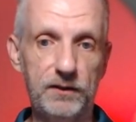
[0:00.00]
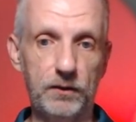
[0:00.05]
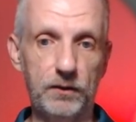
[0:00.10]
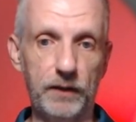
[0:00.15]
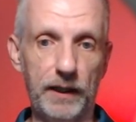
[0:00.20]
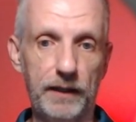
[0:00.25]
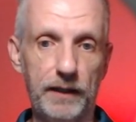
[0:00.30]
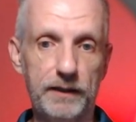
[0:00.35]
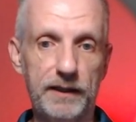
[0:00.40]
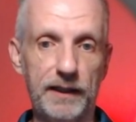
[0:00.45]
So in
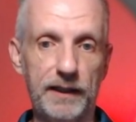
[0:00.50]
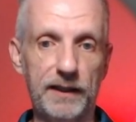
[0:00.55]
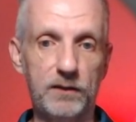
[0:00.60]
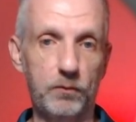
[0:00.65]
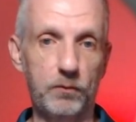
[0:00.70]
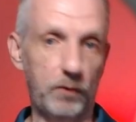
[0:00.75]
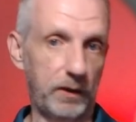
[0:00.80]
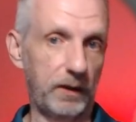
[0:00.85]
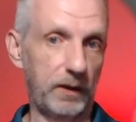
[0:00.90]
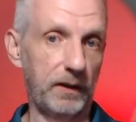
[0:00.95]
our
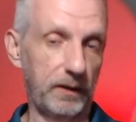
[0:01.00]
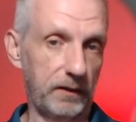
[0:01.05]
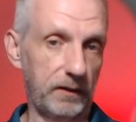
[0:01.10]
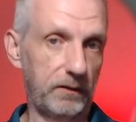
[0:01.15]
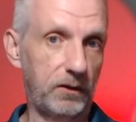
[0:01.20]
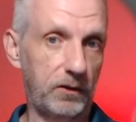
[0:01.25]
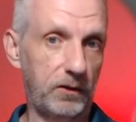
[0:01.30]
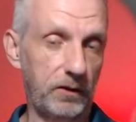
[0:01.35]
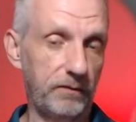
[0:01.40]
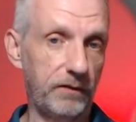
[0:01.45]
case, we're going to
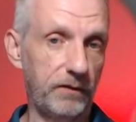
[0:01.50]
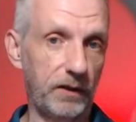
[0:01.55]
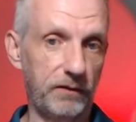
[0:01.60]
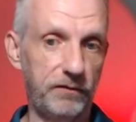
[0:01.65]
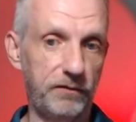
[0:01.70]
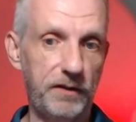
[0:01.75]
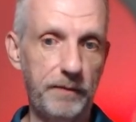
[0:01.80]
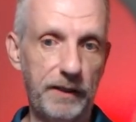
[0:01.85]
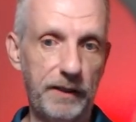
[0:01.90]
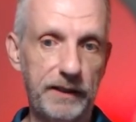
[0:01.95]
convert a
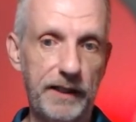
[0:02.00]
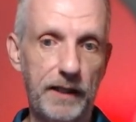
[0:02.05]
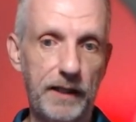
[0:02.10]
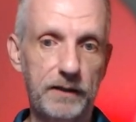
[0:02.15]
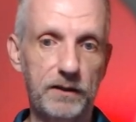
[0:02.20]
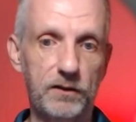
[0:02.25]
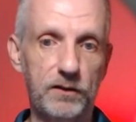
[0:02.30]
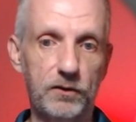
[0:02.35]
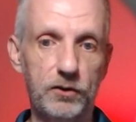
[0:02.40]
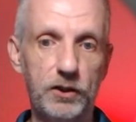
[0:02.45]
female
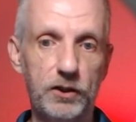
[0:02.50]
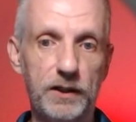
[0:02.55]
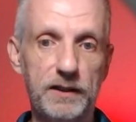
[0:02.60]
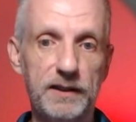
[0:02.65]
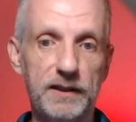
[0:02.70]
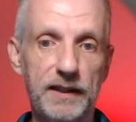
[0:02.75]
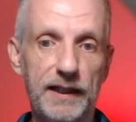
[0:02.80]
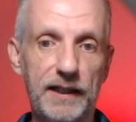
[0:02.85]
character, so Genesis